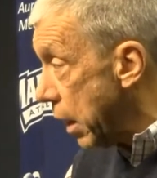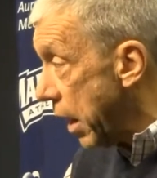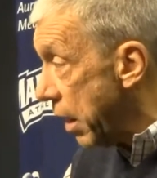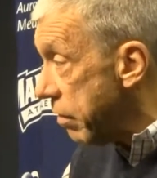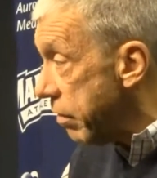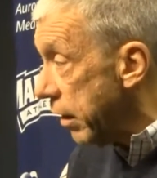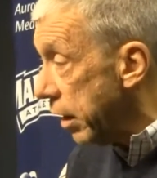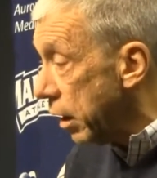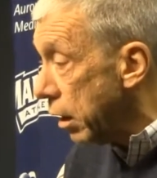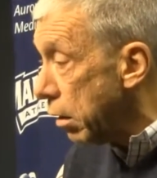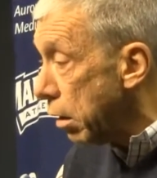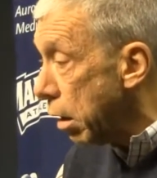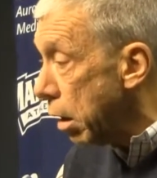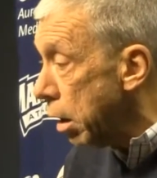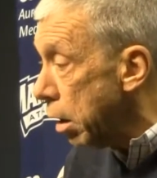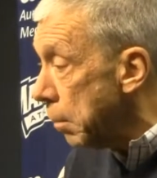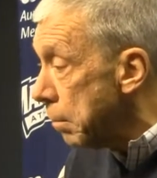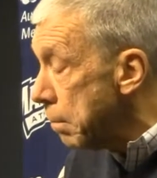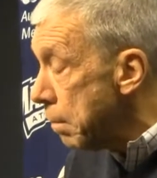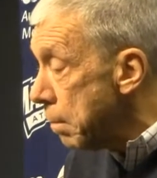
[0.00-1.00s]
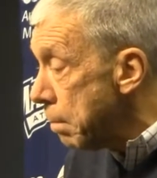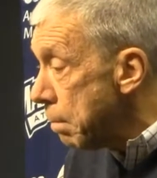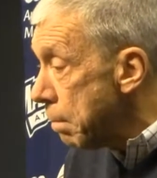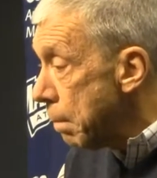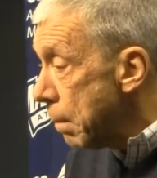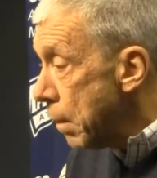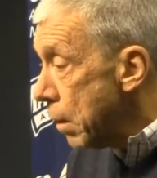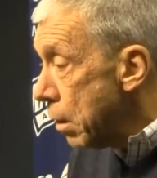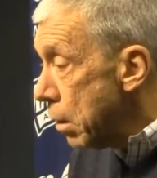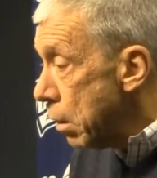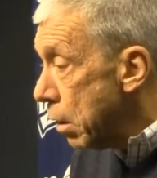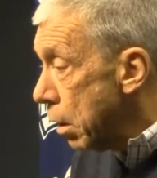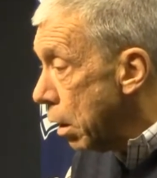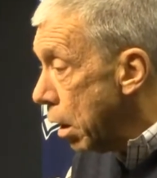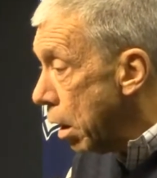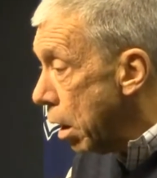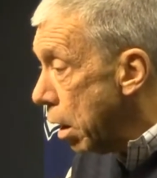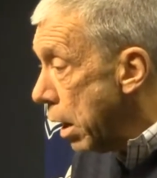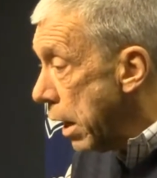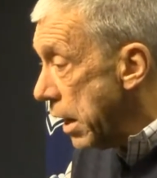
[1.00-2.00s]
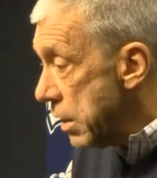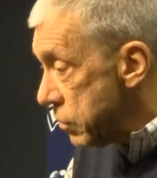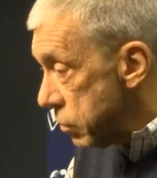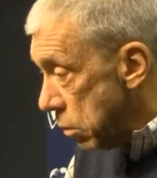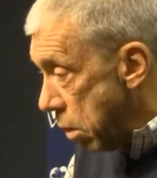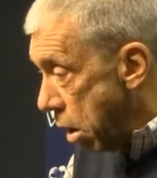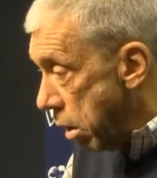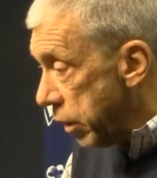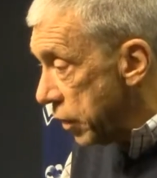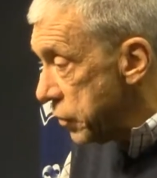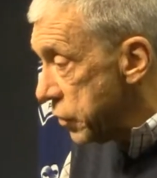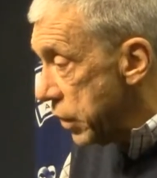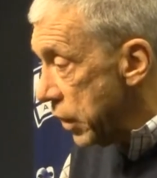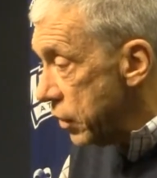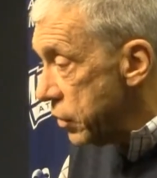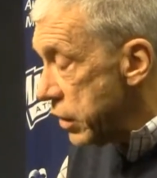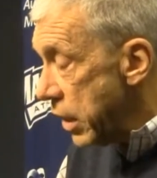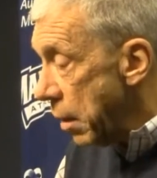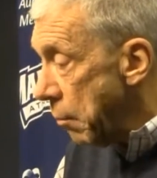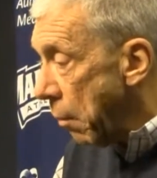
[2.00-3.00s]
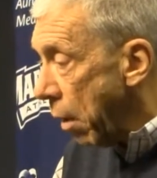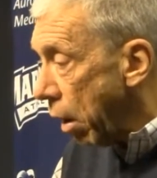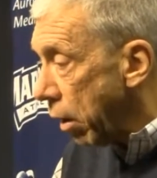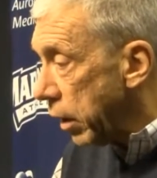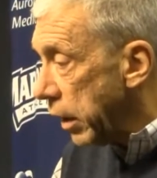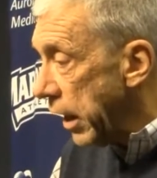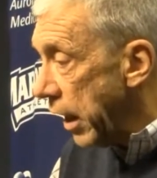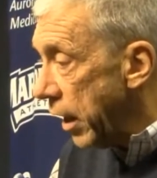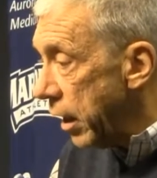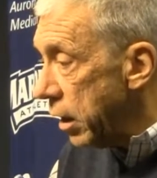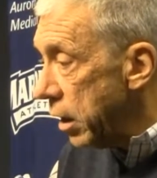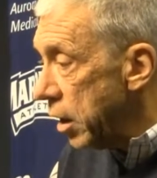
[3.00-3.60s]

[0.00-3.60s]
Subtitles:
I think as long as he's at Marquette,